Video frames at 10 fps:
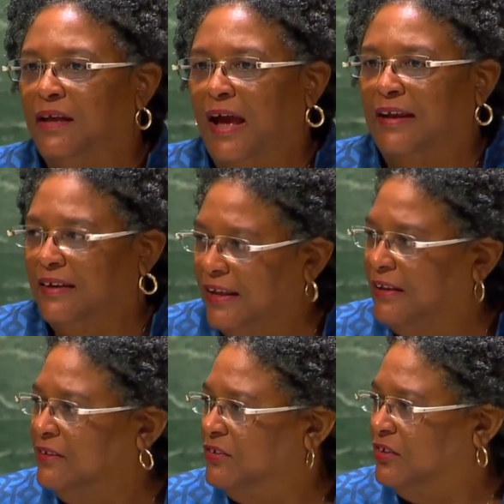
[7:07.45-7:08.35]
and
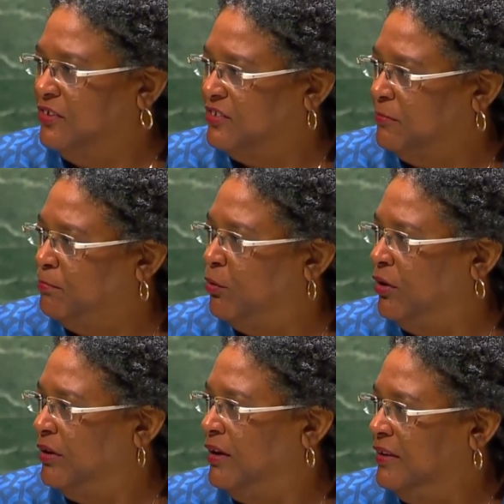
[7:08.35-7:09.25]
into the
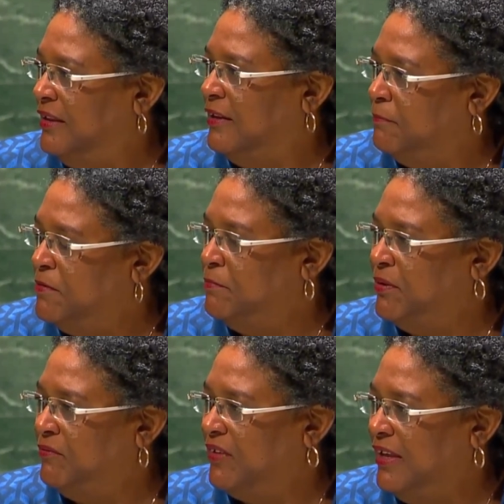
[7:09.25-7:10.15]
support that the people
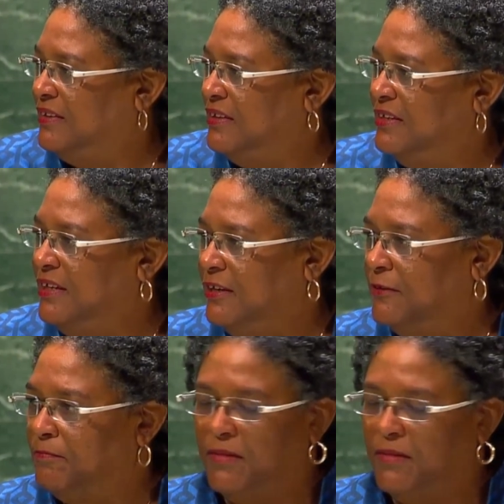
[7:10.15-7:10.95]
of Haiti need.